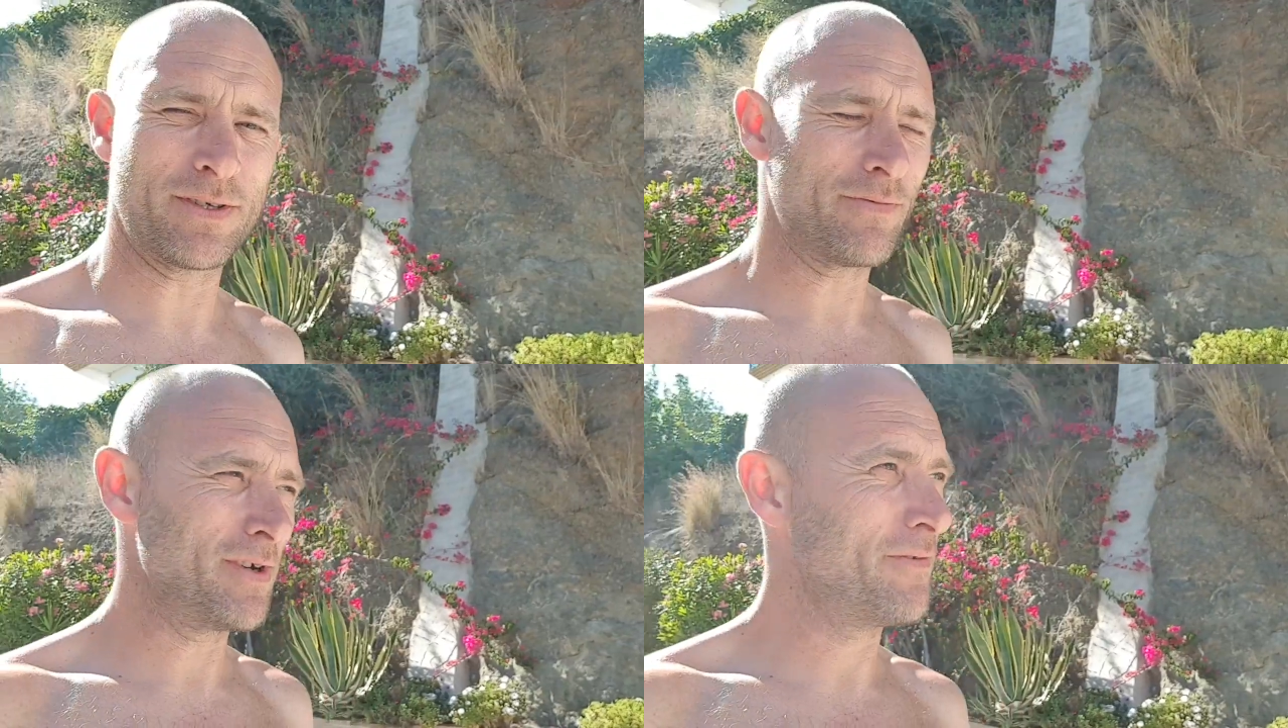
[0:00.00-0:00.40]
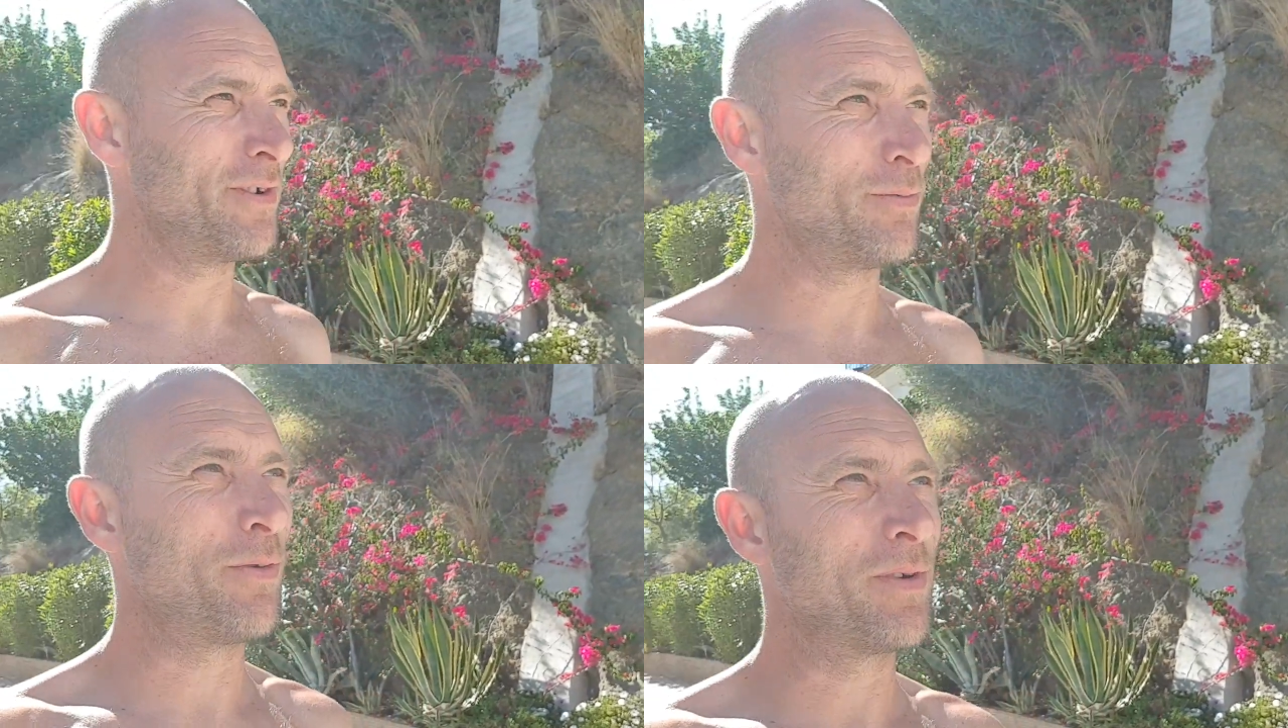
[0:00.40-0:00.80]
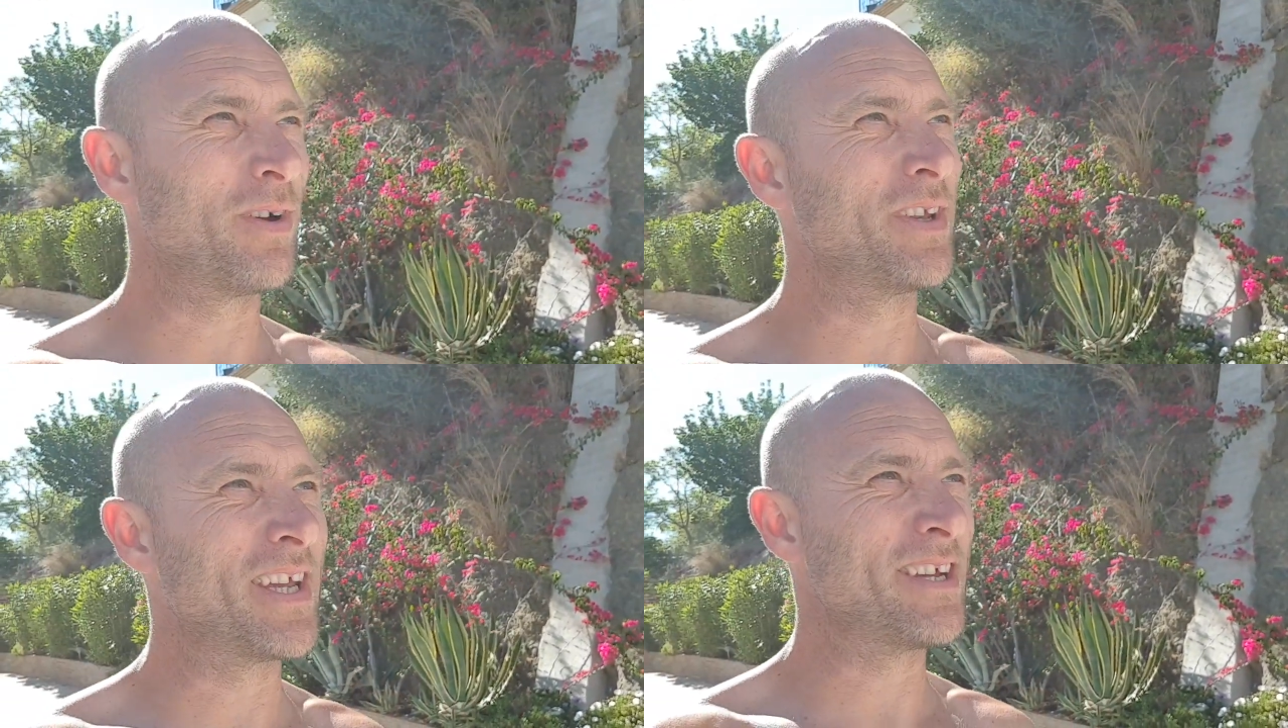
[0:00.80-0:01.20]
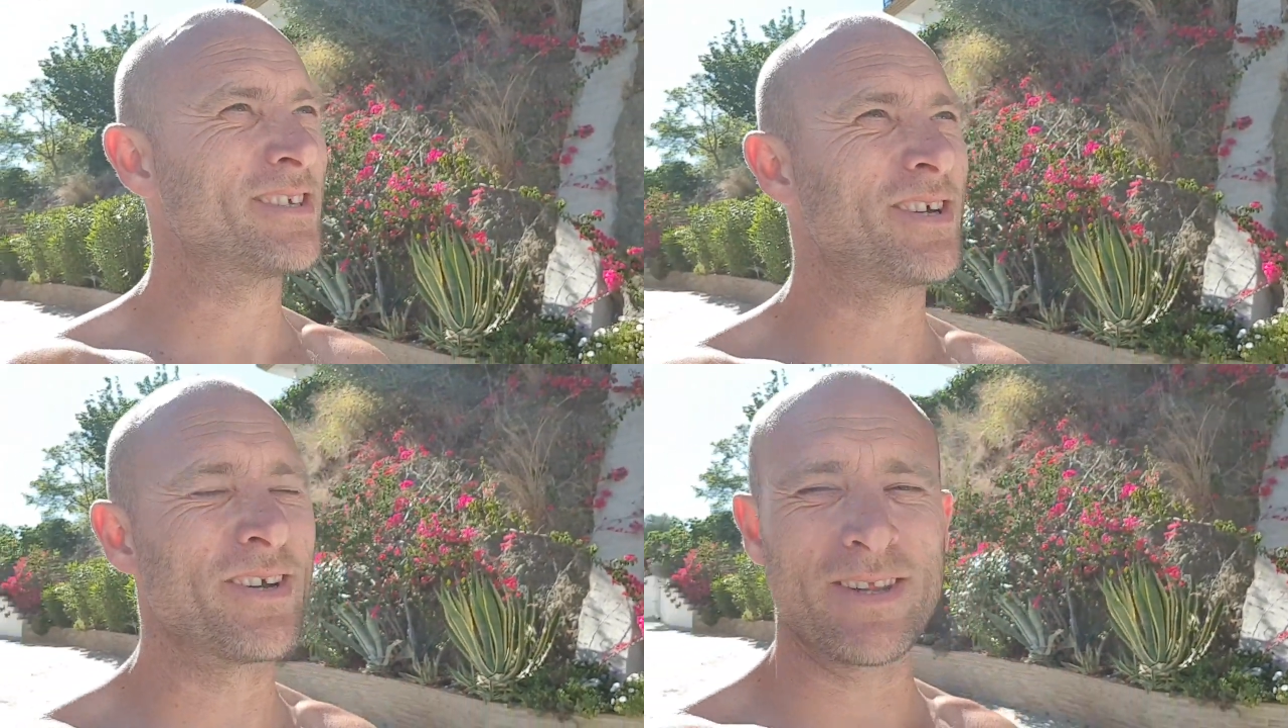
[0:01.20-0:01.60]
run you through what we've got on the
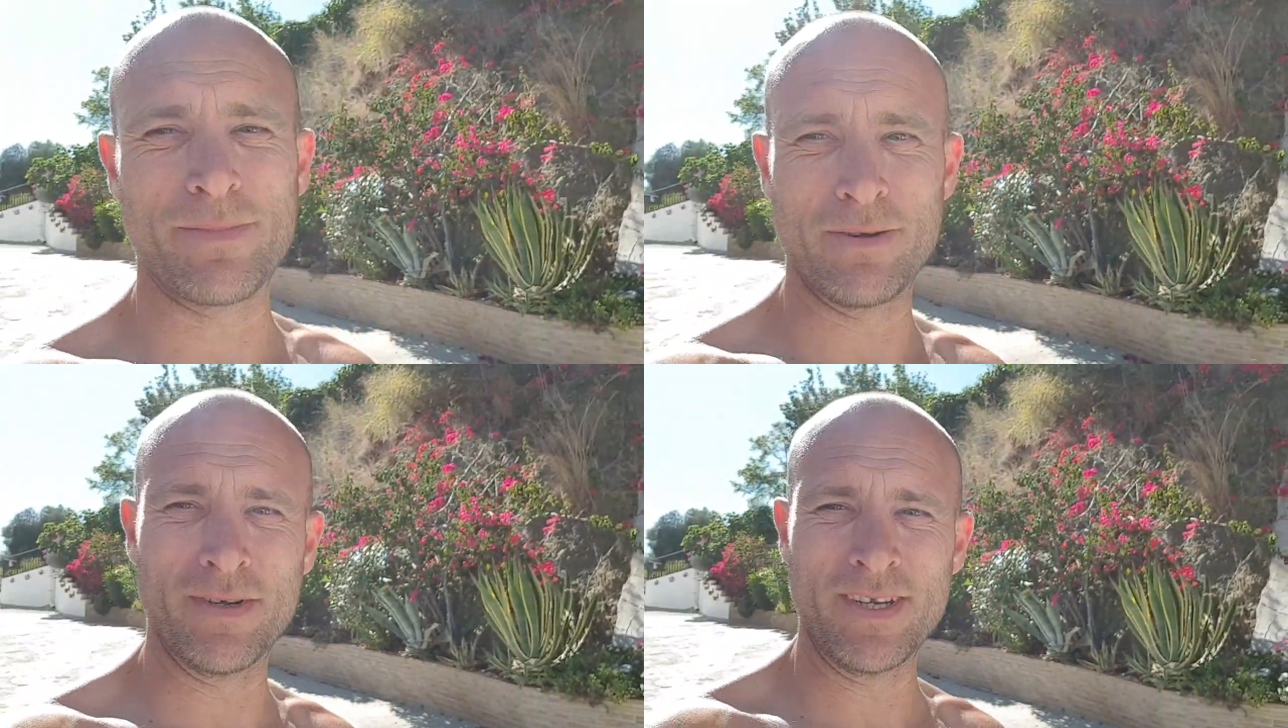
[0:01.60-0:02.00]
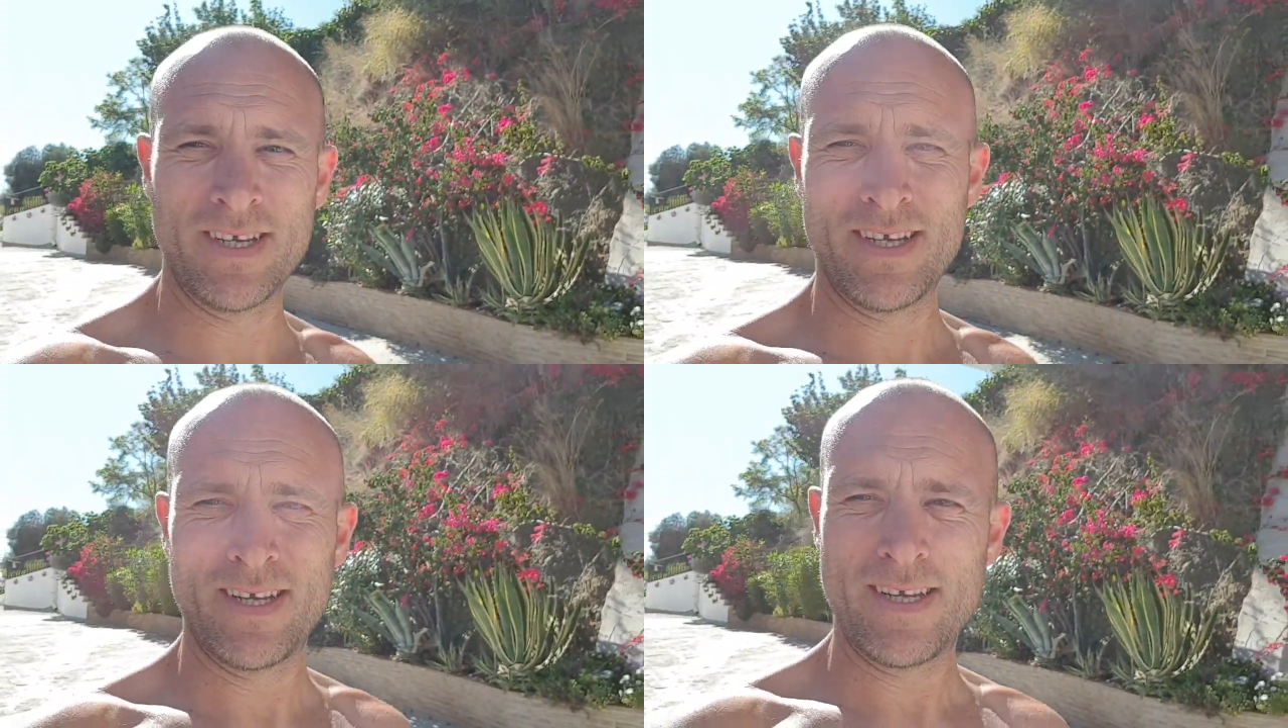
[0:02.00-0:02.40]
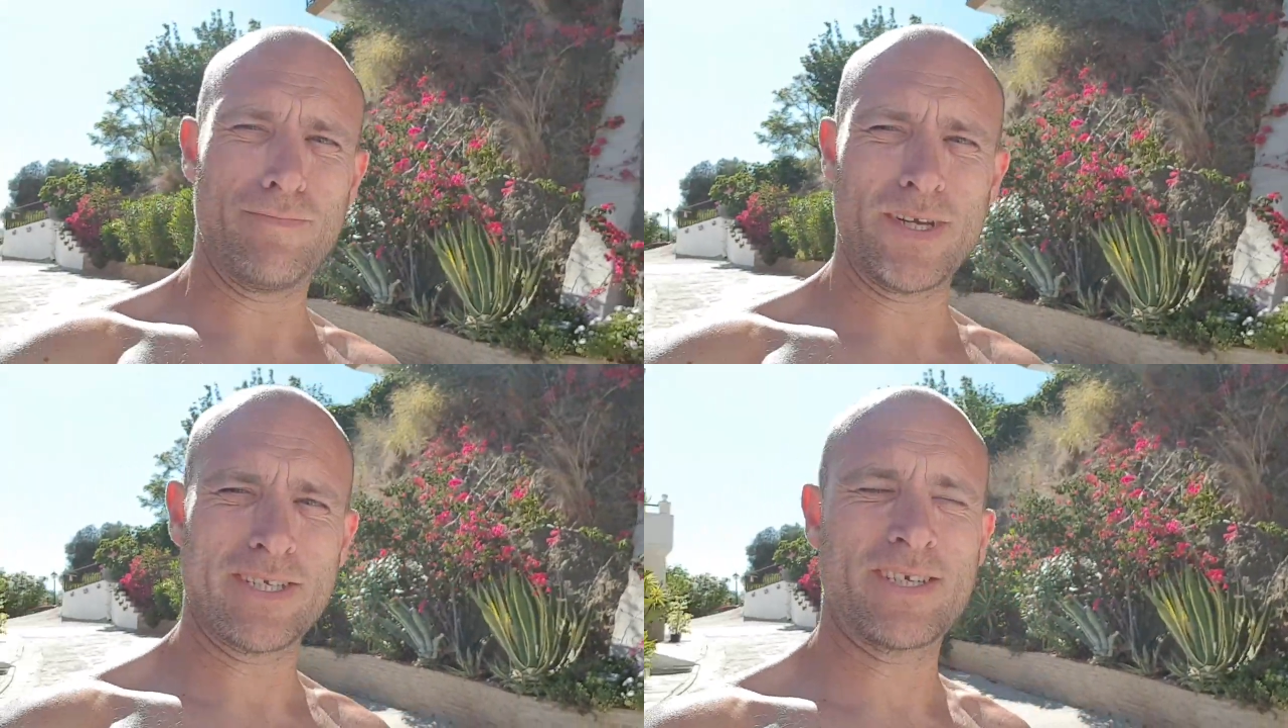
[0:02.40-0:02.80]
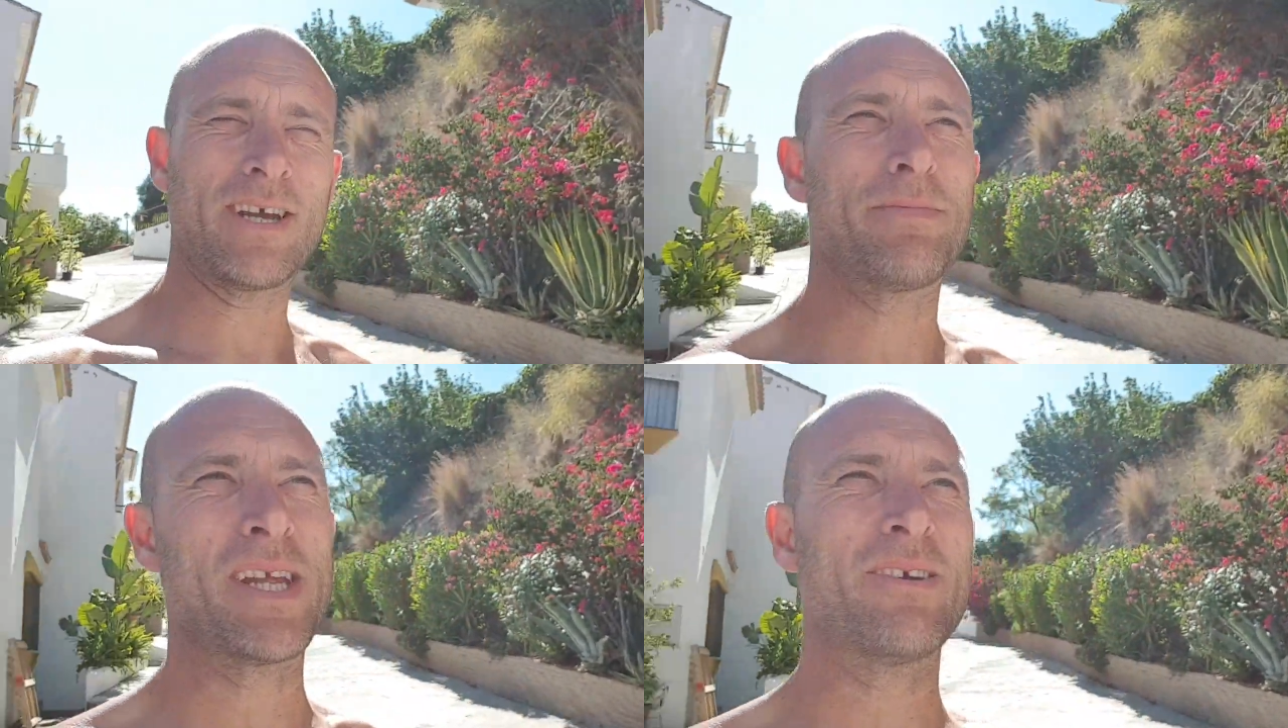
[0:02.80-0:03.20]
outside at the moment. We're set
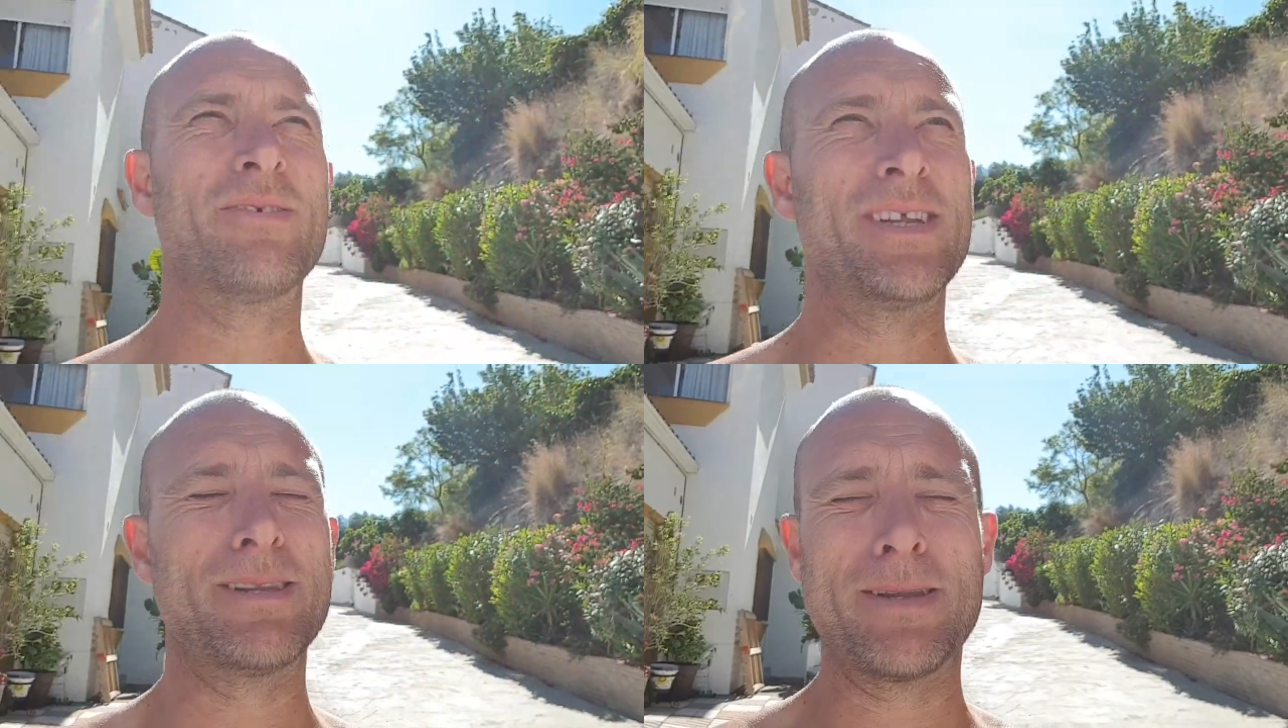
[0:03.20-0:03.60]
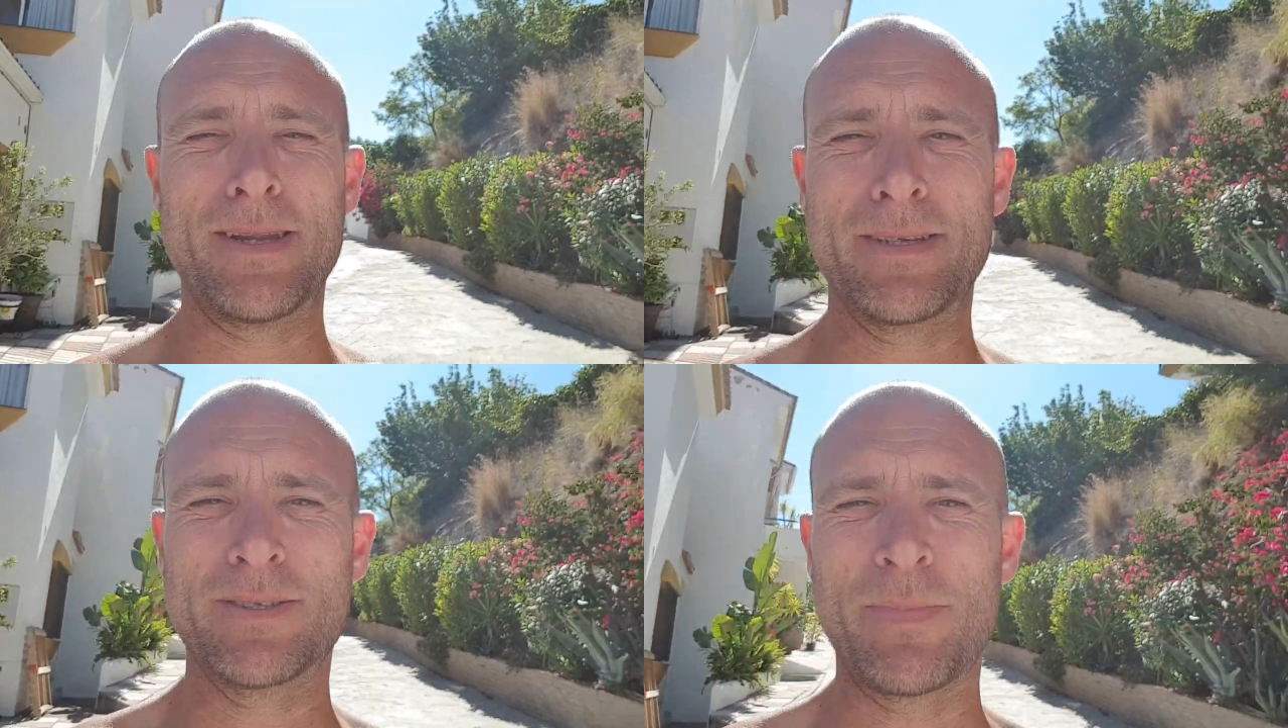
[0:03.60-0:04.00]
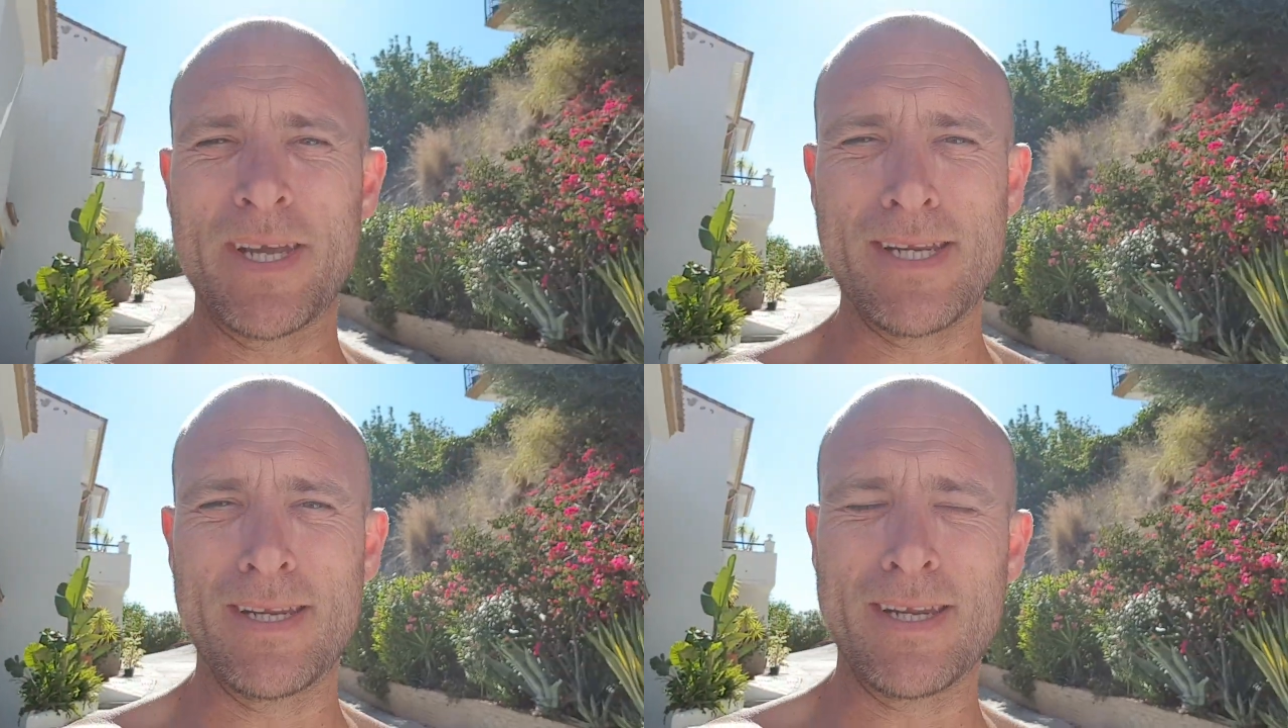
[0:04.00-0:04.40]
up here in Spain, in